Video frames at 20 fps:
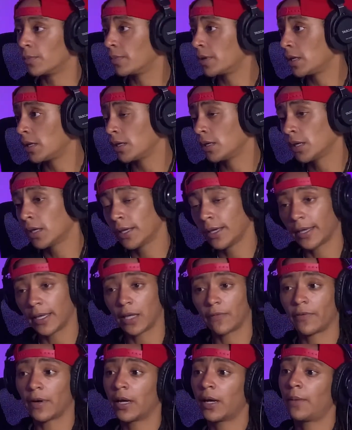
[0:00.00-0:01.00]
with me.
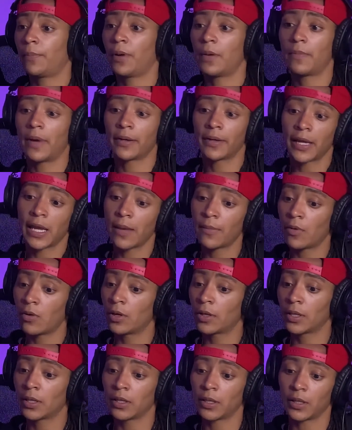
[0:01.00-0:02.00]
If I put my name
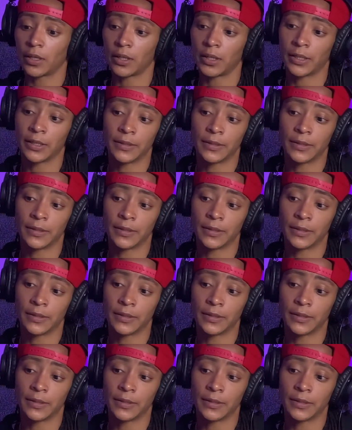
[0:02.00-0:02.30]
on it,